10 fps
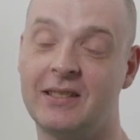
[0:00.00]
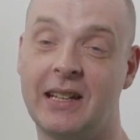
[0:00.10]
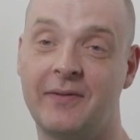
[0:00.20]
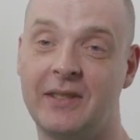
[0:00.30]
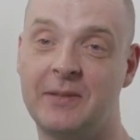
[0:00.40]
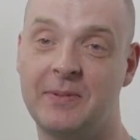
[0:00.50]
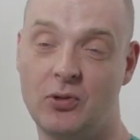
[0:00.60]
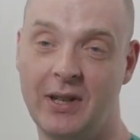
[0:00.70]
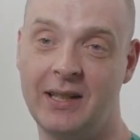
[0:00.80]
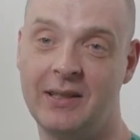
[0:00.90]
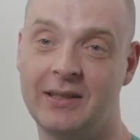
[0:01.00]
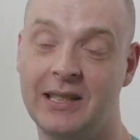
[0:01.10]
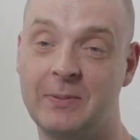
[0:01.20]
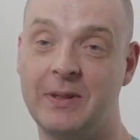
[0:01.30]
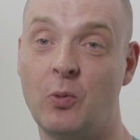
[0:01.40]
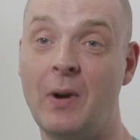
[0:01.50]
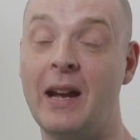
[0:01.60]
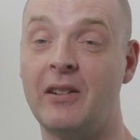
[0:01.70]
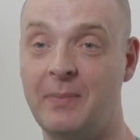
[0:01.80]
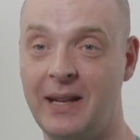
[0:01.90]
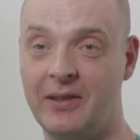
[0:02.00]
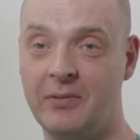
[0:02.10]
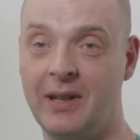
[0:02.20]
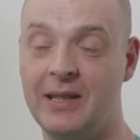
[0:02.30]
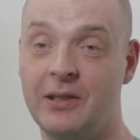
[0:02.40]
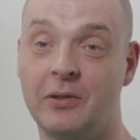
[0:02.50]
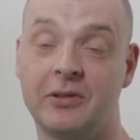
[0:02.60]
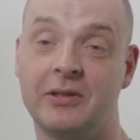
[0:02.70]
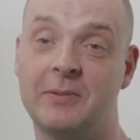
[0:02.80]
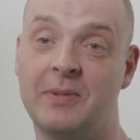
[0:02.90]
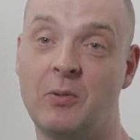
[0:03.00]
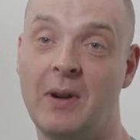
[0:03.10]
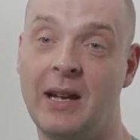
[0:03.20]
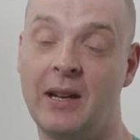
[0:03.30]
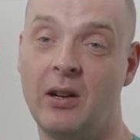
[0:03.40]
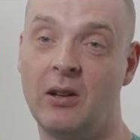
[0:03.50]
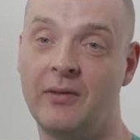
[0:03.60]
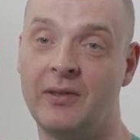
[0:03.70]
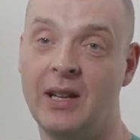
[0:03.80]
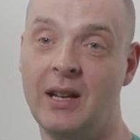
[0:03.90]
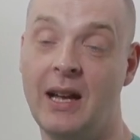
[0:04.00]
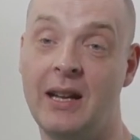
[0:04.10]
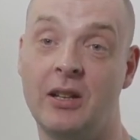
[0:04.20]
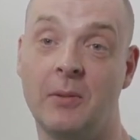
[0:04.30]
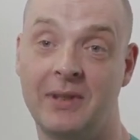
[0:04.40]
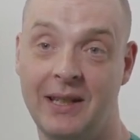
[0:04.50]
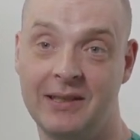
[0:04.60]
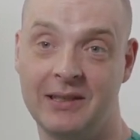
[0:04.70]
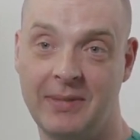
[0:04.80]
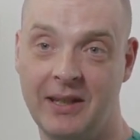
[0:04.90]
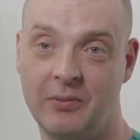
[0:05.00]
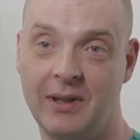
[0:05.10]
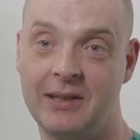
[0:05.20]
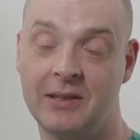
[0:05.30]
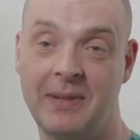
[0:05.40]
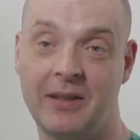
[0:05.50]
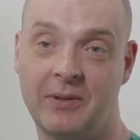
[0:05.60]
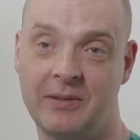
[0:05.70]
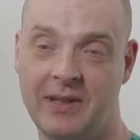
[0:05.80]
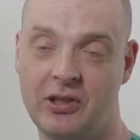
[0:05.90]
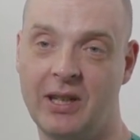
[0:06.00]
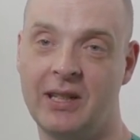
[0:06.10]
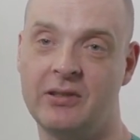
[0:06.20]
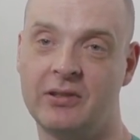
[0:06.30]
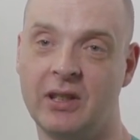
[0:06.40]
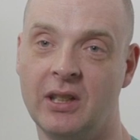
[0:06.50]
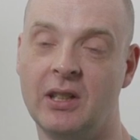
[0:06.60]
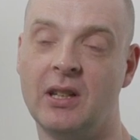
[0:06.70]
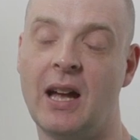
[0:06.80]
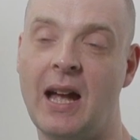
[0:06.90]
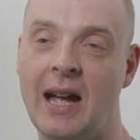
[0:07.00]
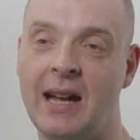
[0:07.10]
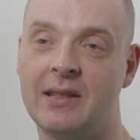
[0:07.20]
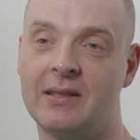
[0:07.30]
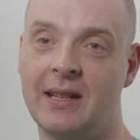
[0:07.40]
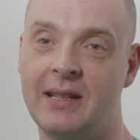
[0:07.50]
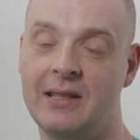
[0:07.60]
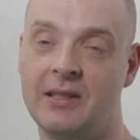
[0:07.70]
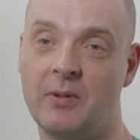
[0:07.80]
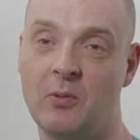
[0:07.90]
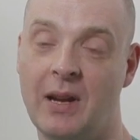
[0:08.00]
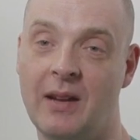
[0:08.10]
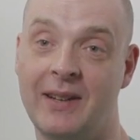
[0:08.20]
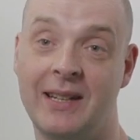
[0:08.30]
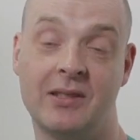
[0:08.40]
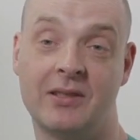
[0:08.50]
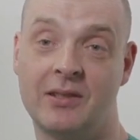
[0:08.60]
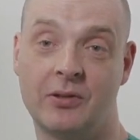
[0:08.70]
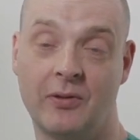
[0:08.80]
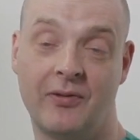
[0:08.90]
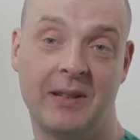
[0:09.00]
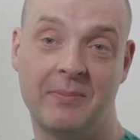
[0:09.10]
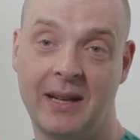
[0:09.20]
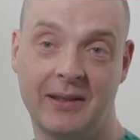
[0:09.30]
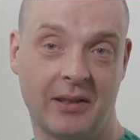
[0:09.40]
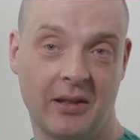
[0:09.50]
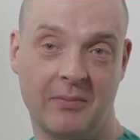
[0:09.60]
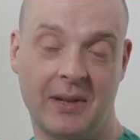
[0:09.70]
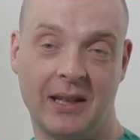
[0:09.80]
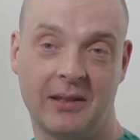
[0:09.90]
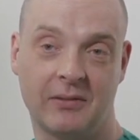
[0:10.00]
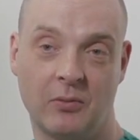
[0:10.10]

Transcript: staff need to be trained, they need to be aware of pathway. They also need to be aware of any updates in the pathways, as pathways may change, and they need to be aware of any incidents or feedback that come back